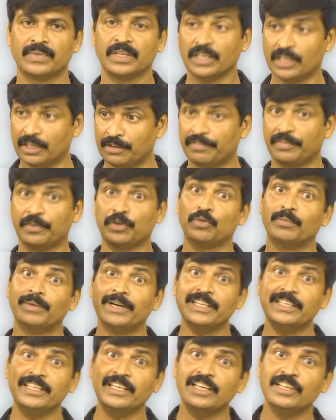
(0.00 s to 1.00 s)
If
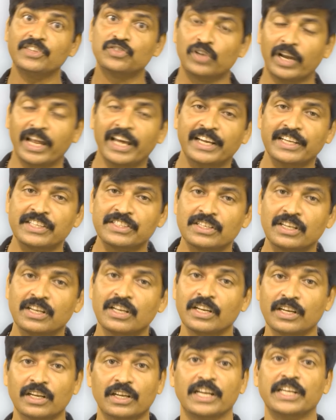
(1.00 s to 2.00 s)
humidity is less,
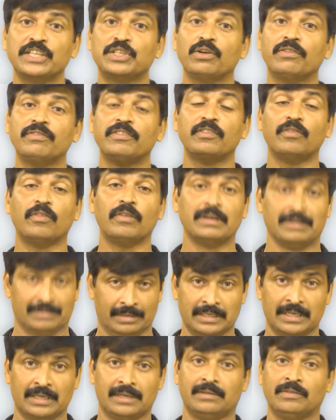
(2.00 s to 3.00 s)
rate of
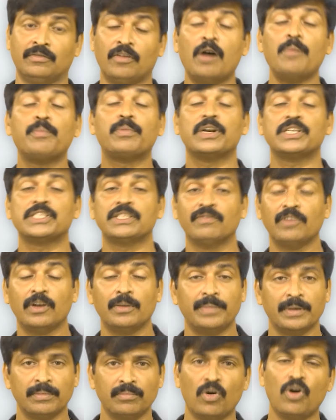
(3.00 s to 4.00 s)
evaporation will
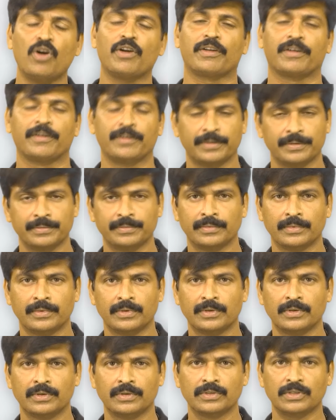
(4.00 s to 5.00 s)
be more.
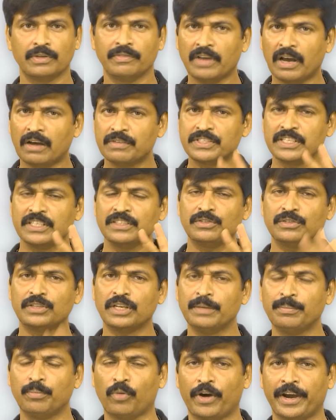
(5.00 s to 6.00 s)
So, we have seen
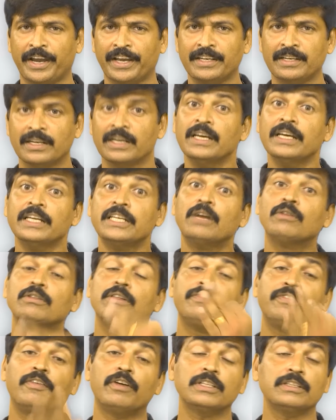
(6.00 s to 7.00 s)
3 points. Now,
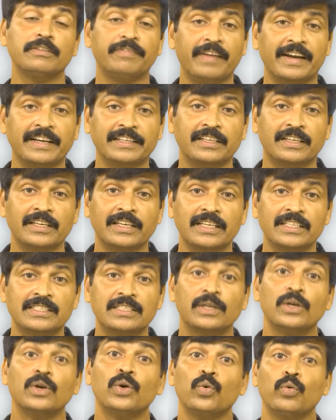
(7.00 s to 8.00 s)
the fourth factor
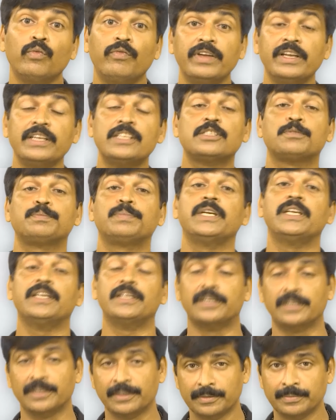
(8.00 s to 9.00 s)
is wind
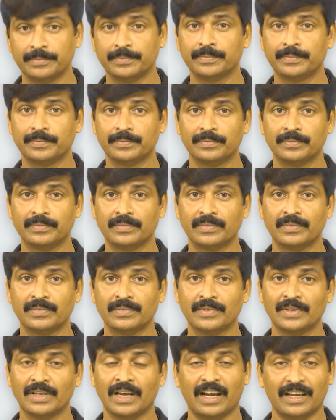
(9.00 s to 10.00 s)
speed.
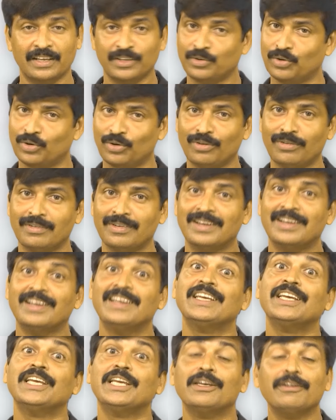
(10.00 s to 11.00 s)
You know,
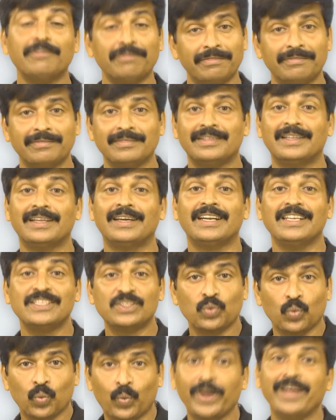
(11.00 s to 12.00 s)
if there
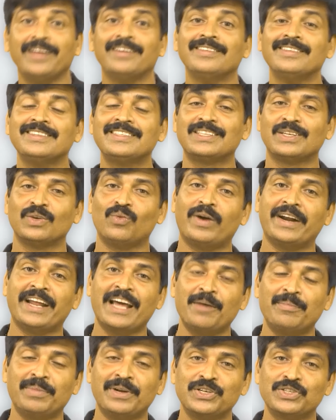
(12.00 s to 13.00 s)
is wind, what
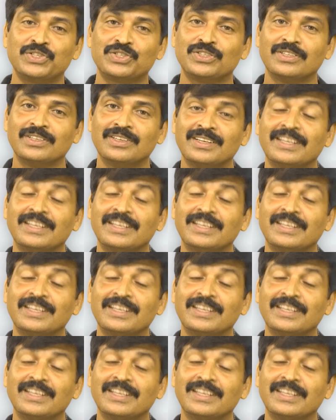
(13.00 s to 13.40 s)
happens?